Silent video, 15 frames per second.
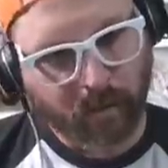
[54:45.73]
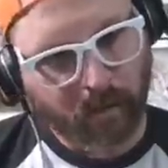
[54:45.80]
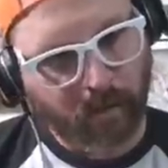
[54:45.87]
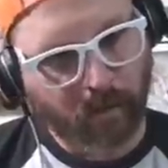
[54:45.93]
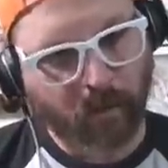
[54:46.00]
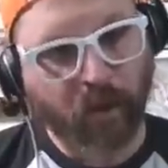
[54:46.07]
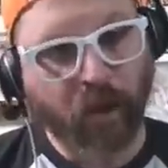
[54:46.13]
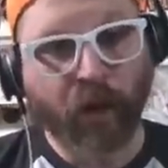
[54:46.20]
You
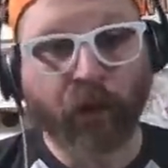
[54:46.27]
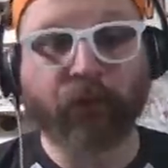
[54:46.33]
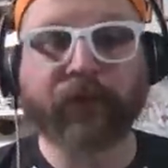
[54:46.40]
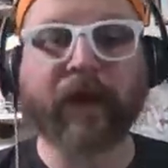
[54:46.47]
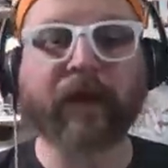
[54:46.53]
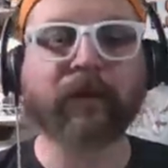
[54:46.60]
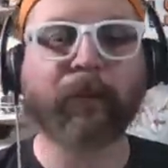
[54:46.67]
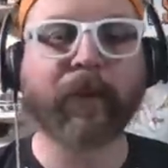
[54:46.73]
know, who's
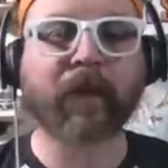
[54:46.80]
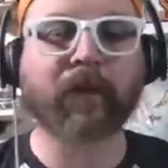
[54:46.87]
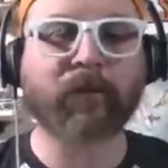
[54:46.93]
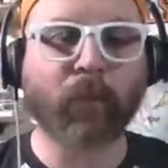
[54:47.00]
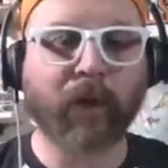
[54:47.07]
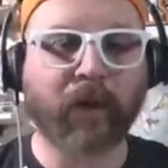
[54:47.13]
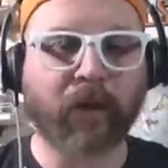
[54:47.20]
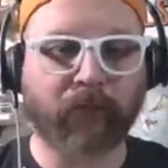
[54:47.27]
got the biggest
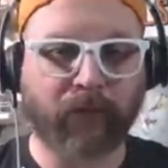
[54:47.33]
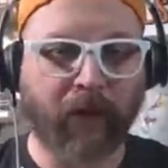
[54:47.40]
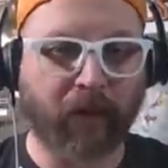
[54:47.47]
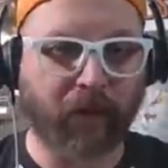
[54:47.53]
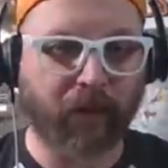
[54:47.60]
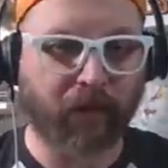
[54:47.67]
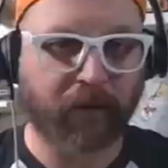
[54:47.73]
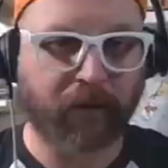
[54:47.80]
win of that?